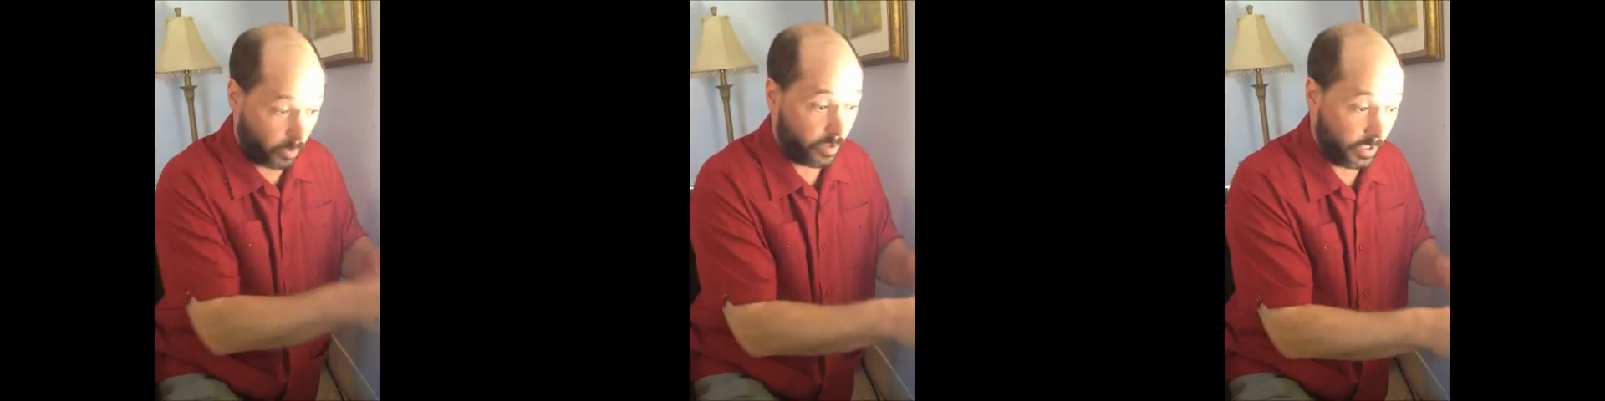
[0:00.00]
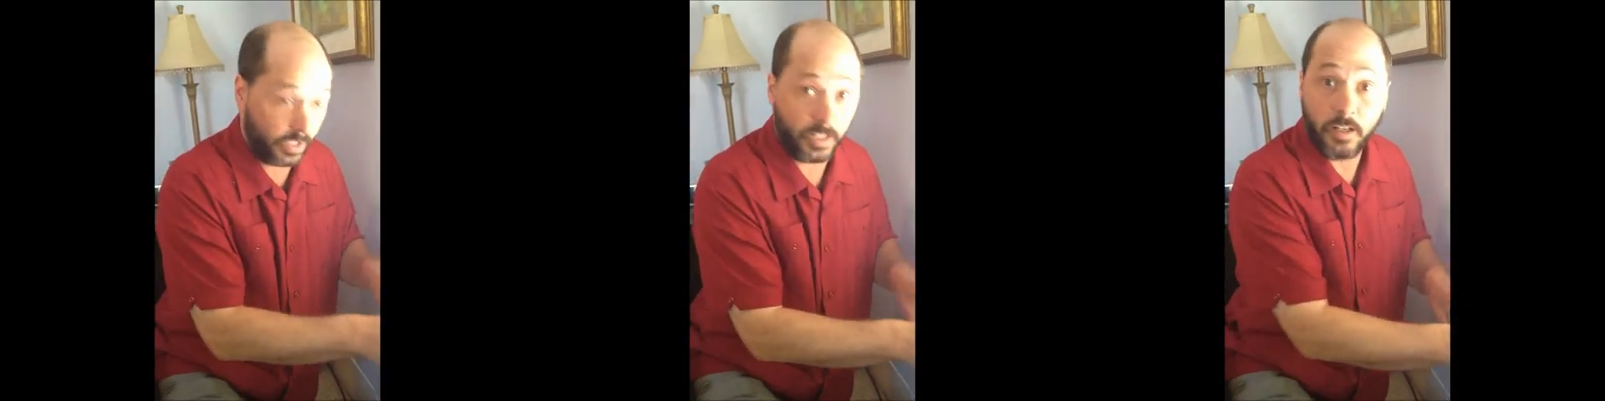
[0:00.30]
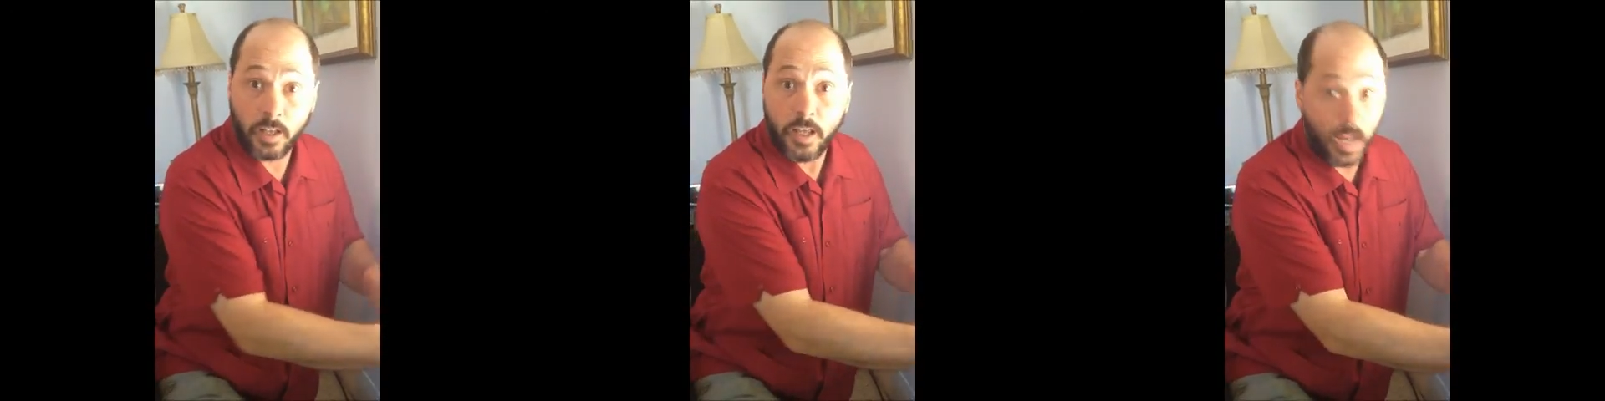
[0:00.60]
or cleaning
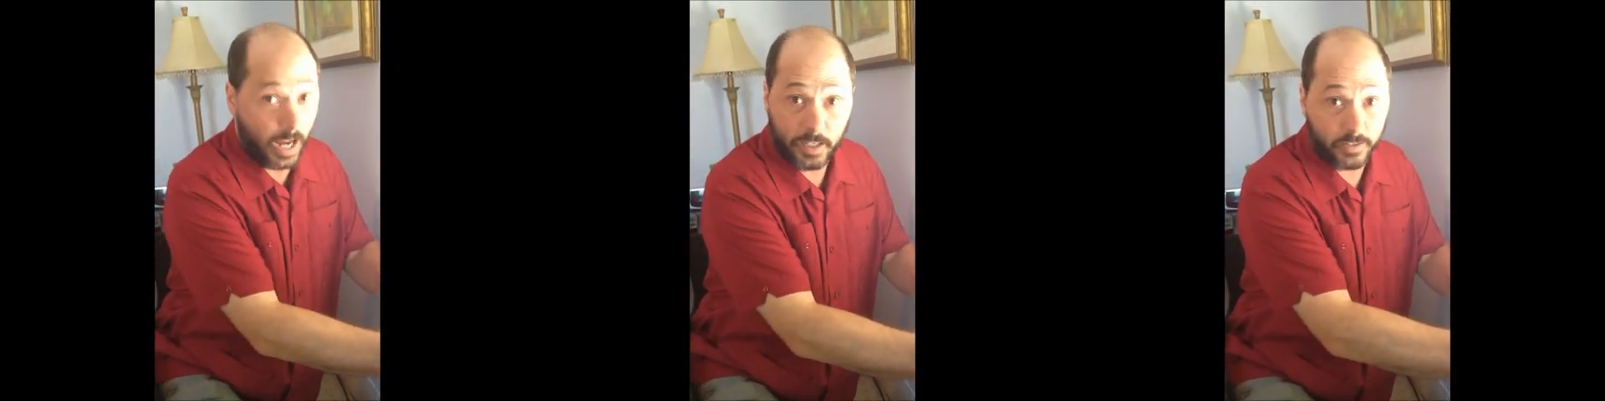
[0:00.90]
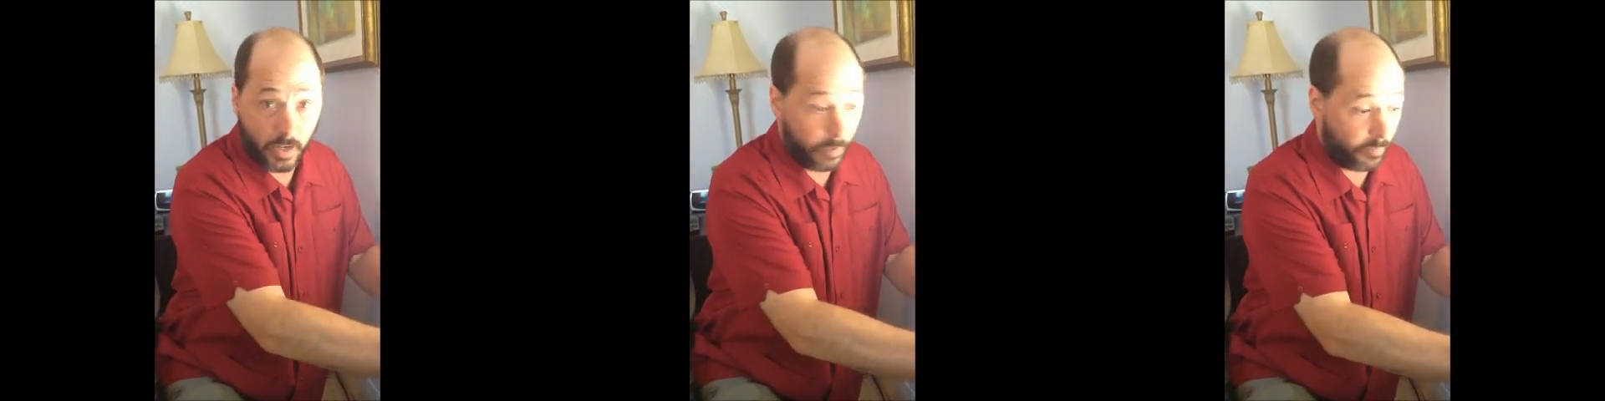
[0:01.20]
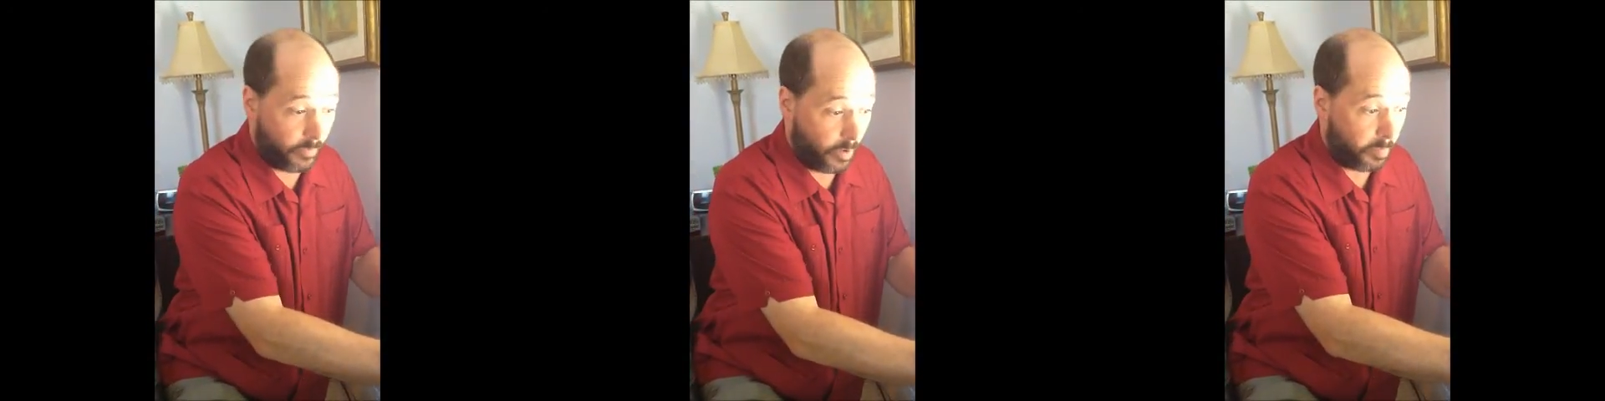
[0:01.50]
any type
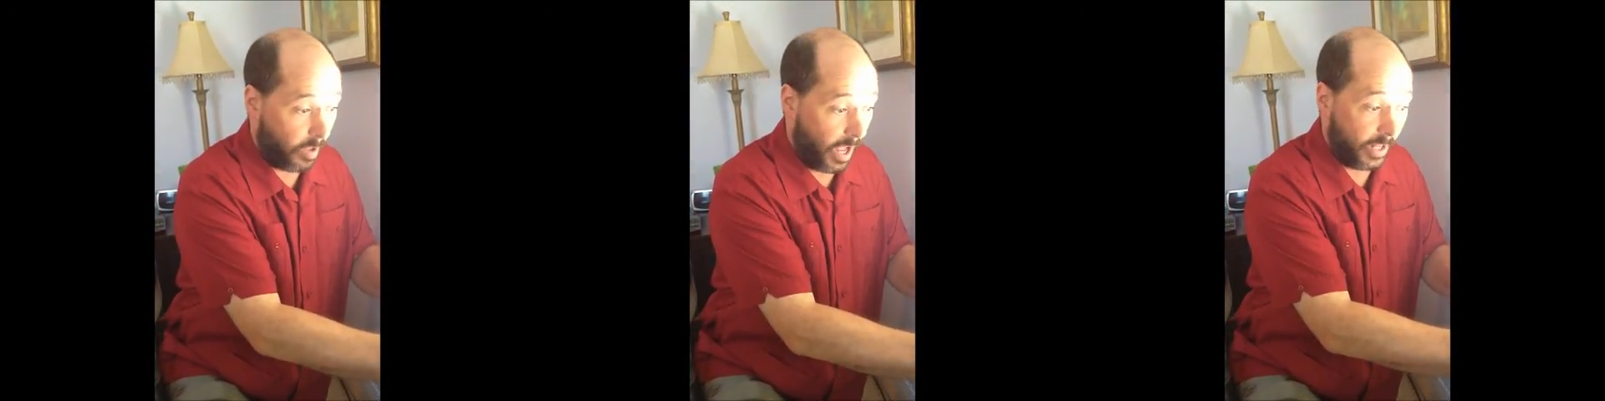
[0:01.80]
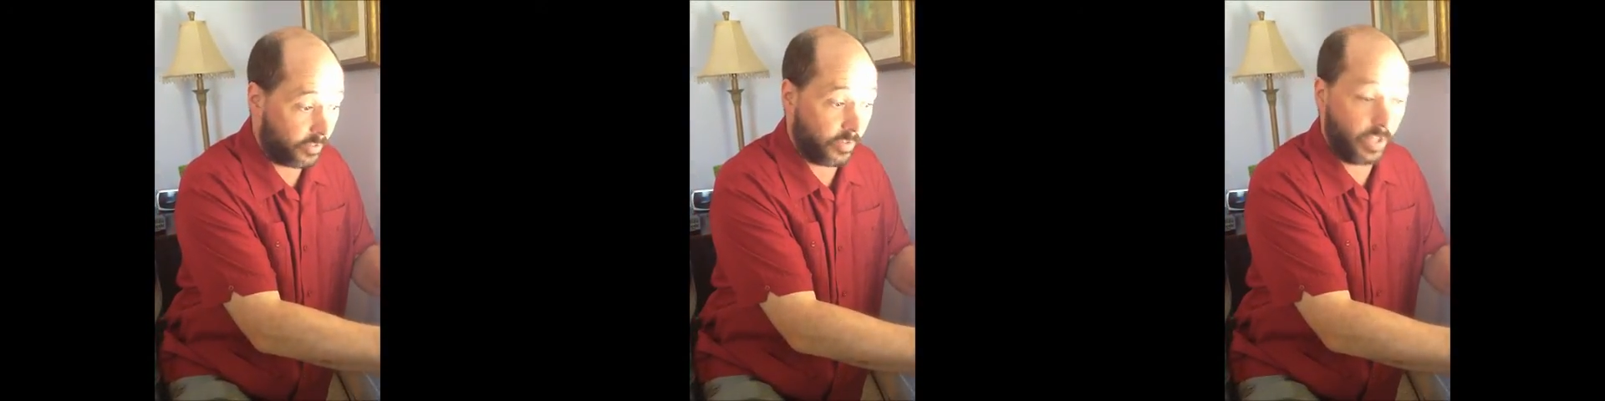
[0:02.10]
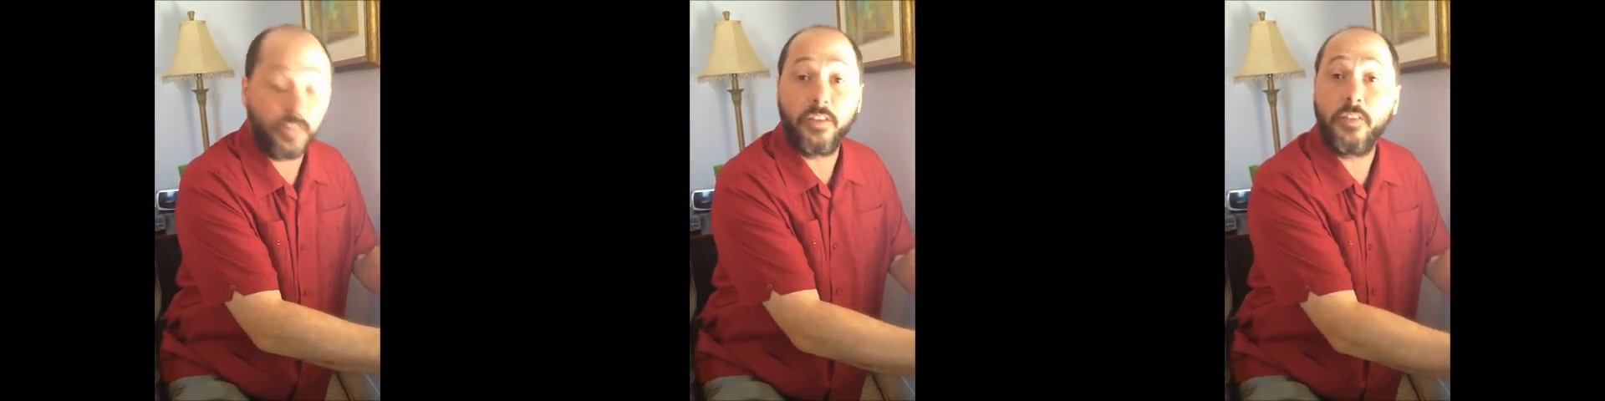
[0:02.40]
of appliance or
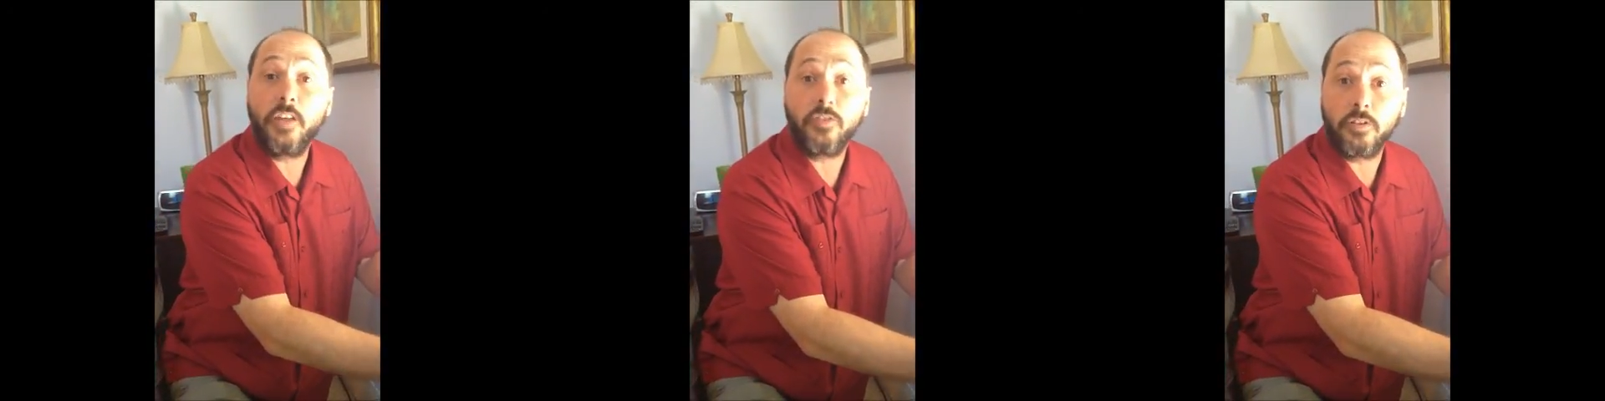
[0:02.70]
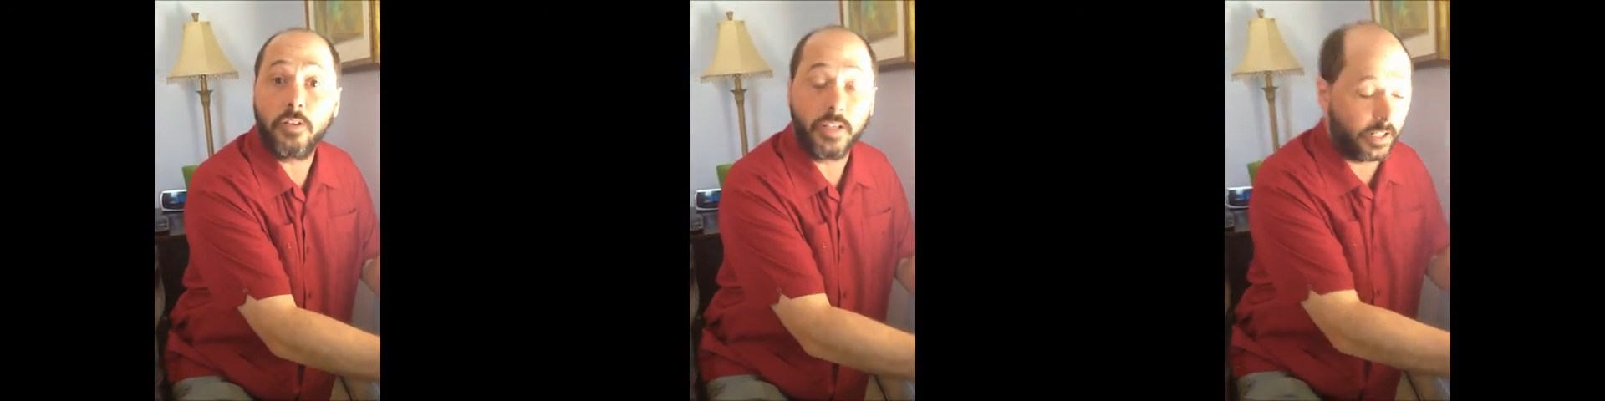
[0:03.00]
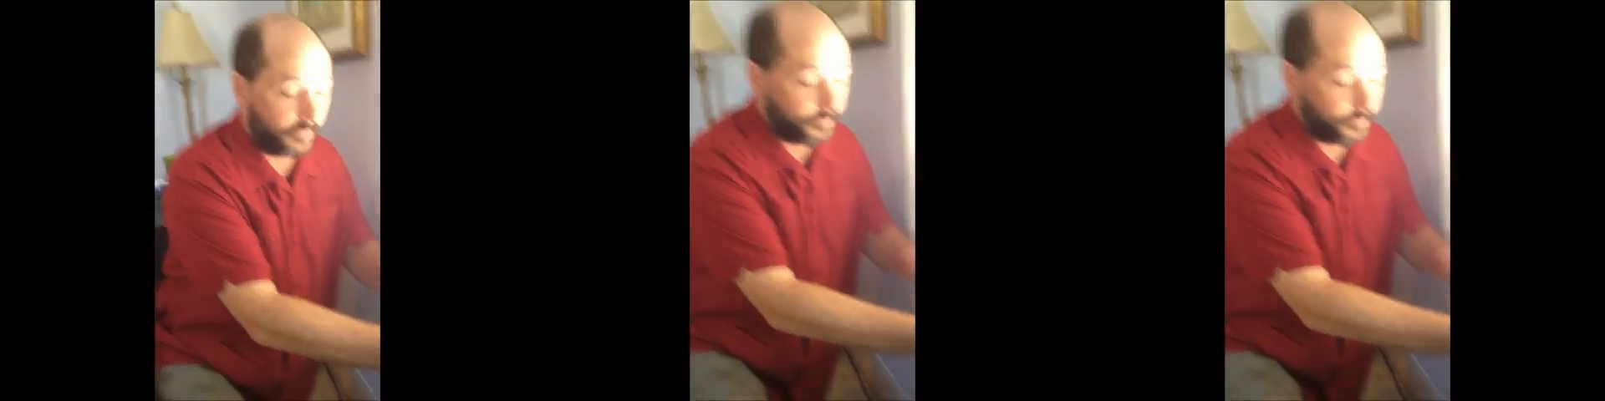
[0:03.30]
anything that you're cleaning.